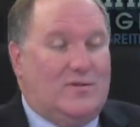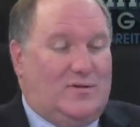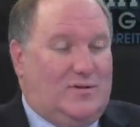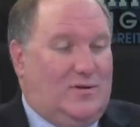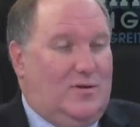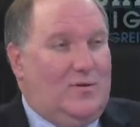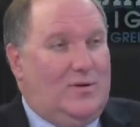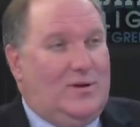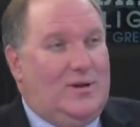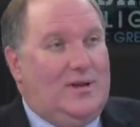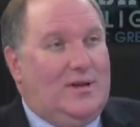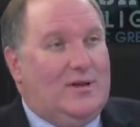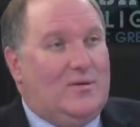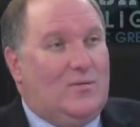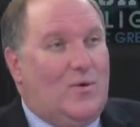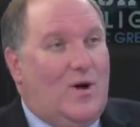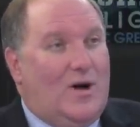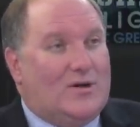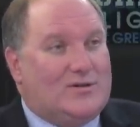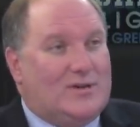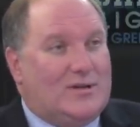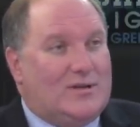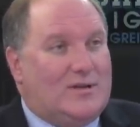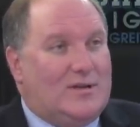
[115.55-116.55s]
Attorney in
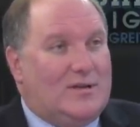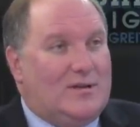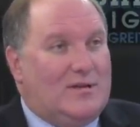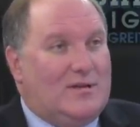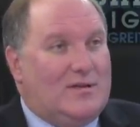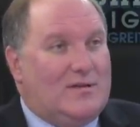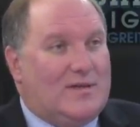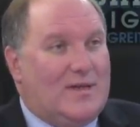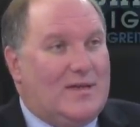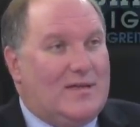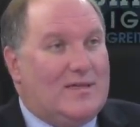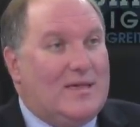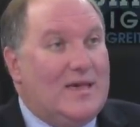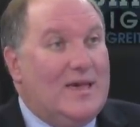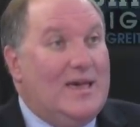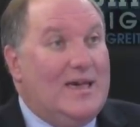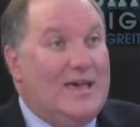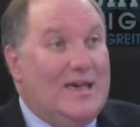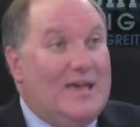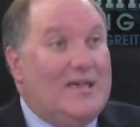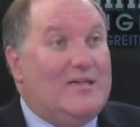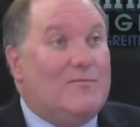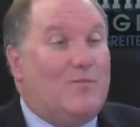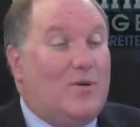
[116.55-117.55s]
Washington says
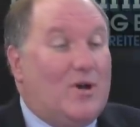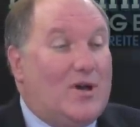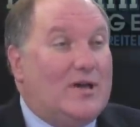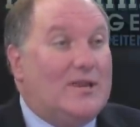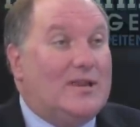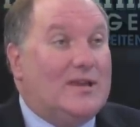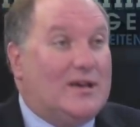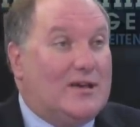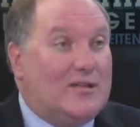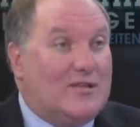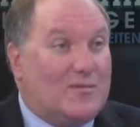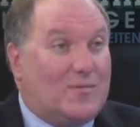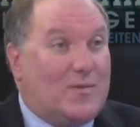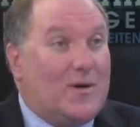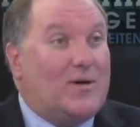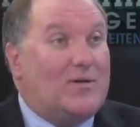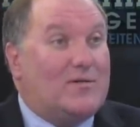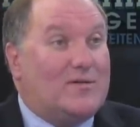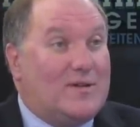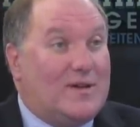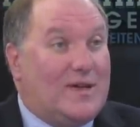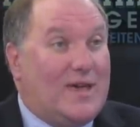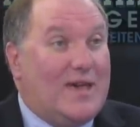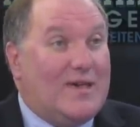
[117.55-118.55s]
he's bringing a
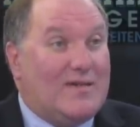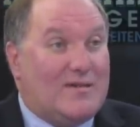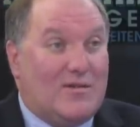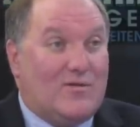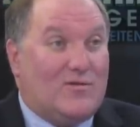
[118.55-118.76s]
conspiracy case.